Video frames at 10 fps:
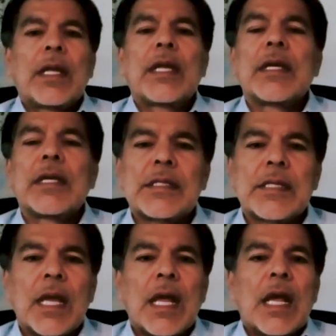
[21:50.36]

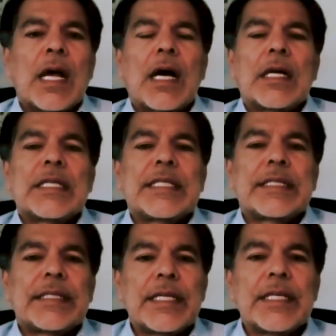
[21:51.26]
is
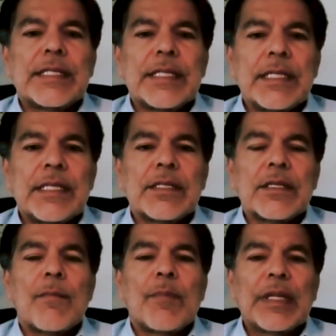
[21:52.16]

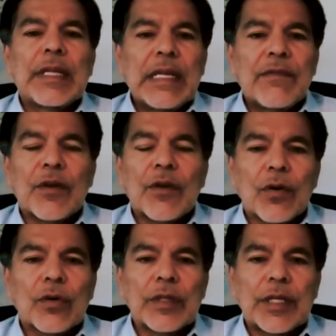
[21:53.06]
citizens believe their
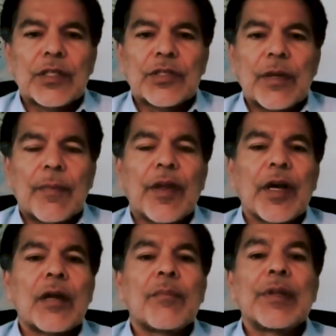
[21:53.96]
local leadership. They're
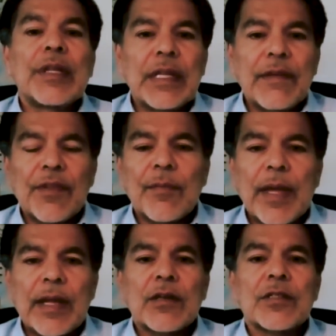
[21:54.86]
going to believe their
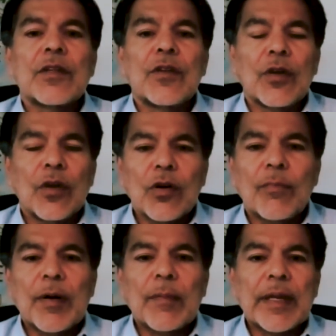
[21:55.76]
mayors, their
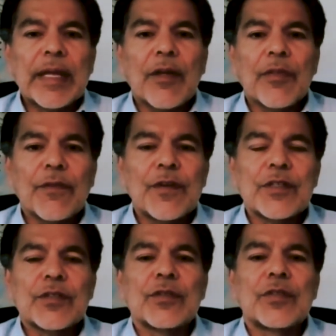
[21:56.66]
local public health
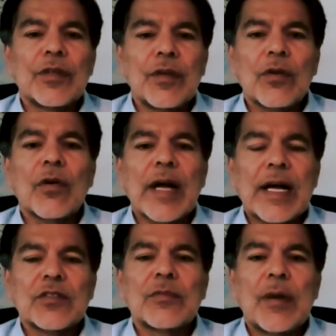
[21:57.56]
officials, their local
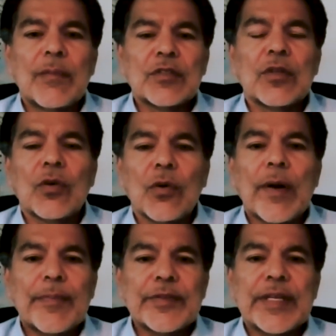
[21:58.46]
council members, local
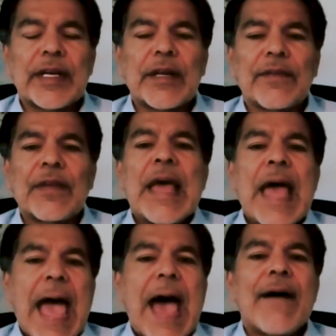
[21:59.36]
representatives.
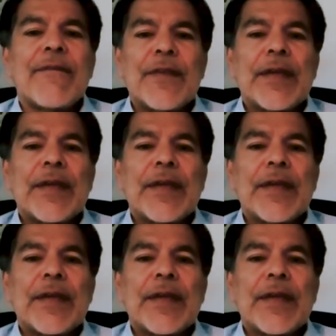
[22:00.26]
Have